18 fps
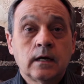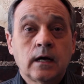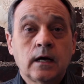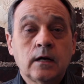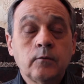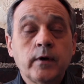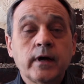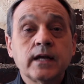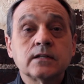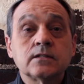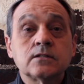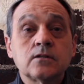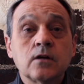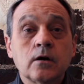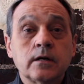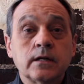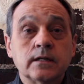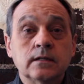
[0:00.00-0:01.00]
How do I get
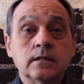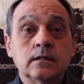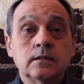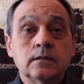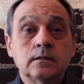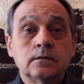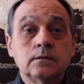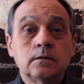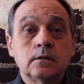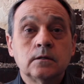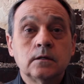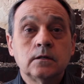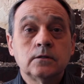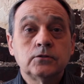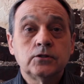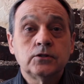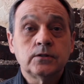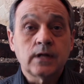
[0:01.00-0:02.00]
started?
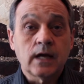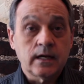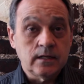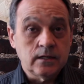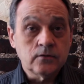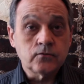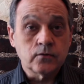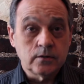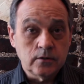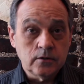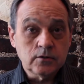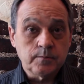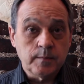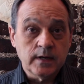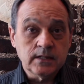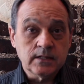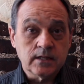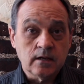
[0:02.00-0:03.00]
Should I introduce
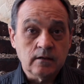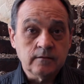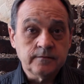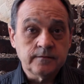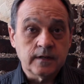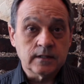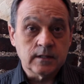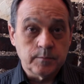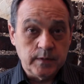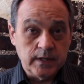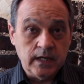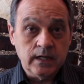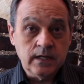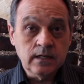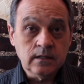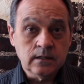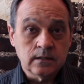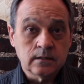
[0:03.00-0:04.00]
myself at the
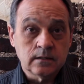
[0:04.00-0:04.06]
beginning?